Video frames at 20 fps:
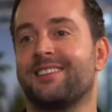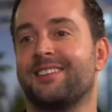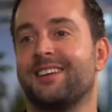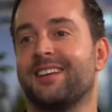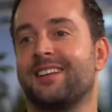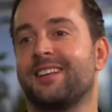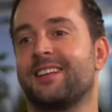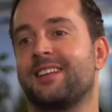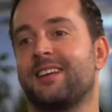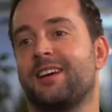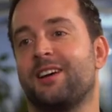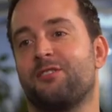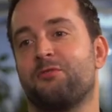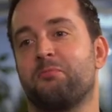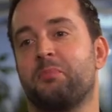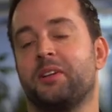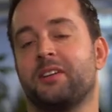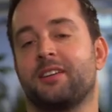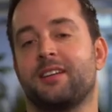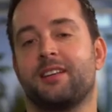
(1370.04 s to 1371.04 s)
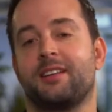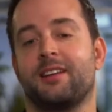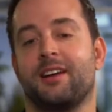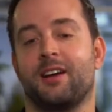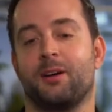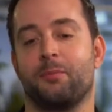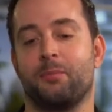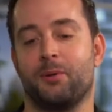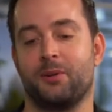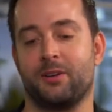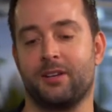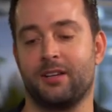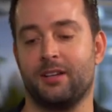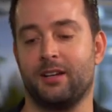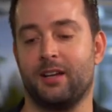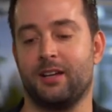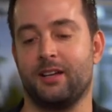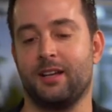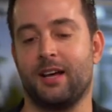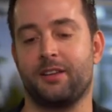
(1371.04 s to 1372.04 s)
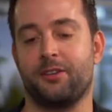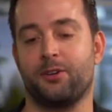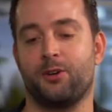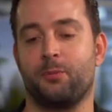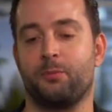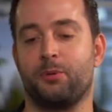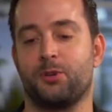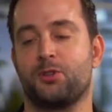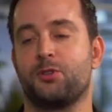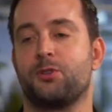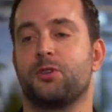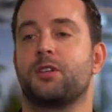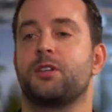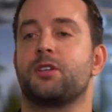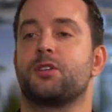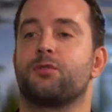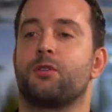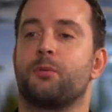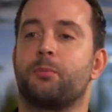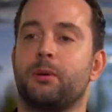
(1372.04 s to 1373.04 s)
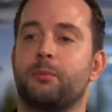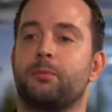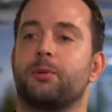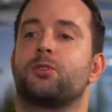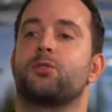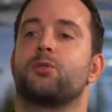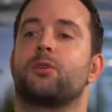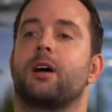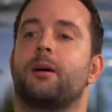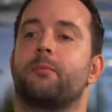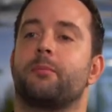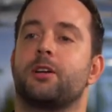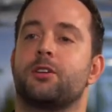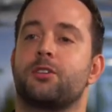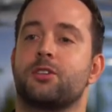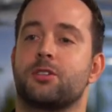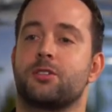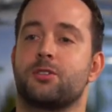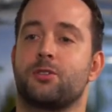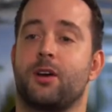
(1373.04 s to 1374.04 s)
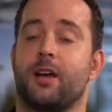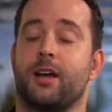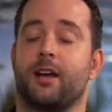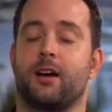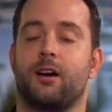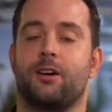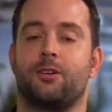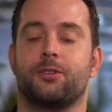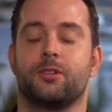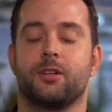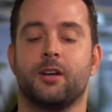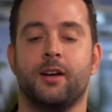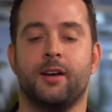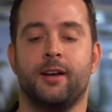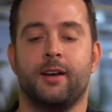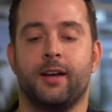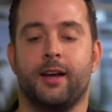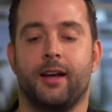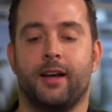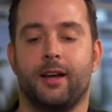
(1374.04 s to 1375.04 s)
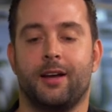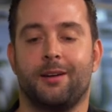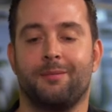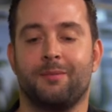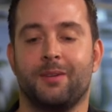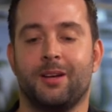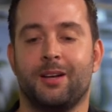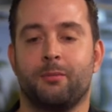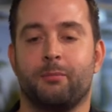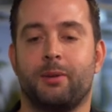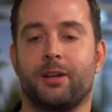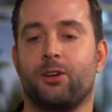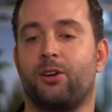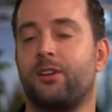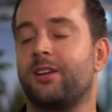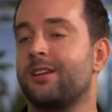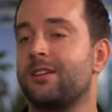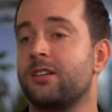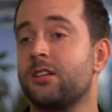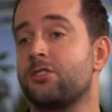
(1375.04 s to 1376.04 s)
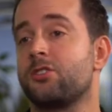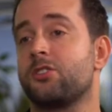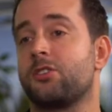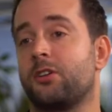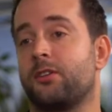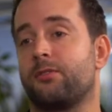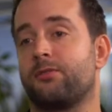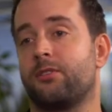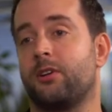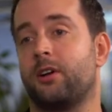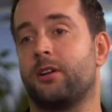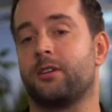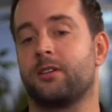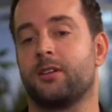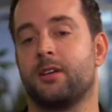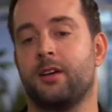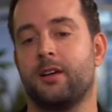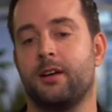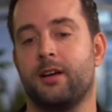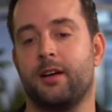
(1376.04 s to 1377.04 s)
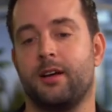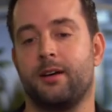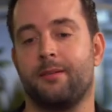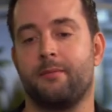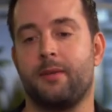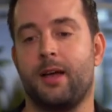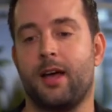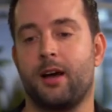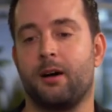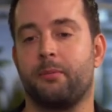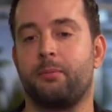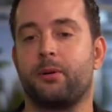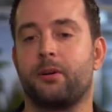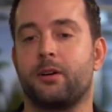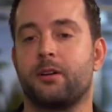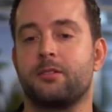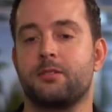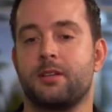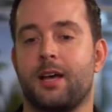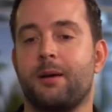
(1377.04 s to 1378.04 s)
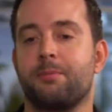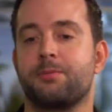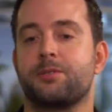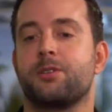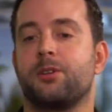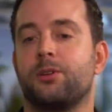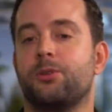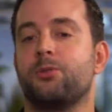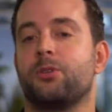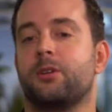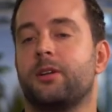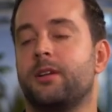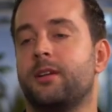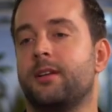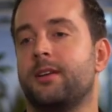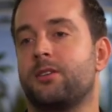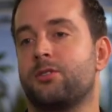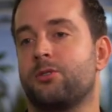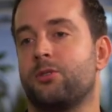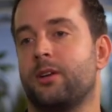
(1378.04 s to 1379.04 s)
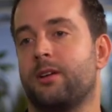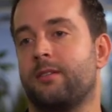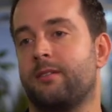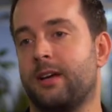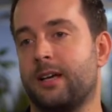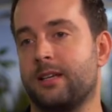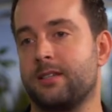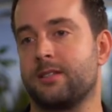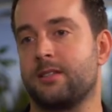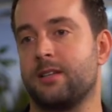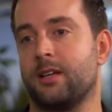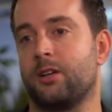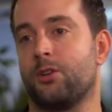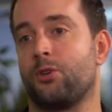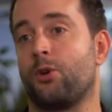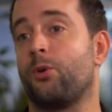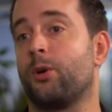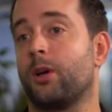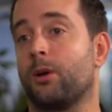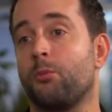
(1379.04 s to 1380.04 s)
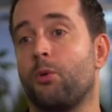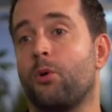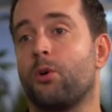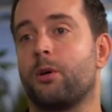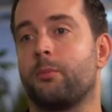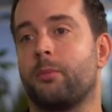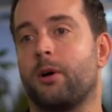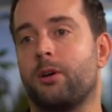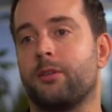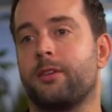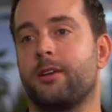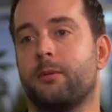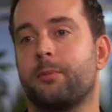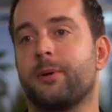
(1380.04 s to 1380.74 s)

thing that they have built at the airport, and other opportunities for people to come there just to hang out. But on the digital front, airports absolutely need to invest in knowing more about their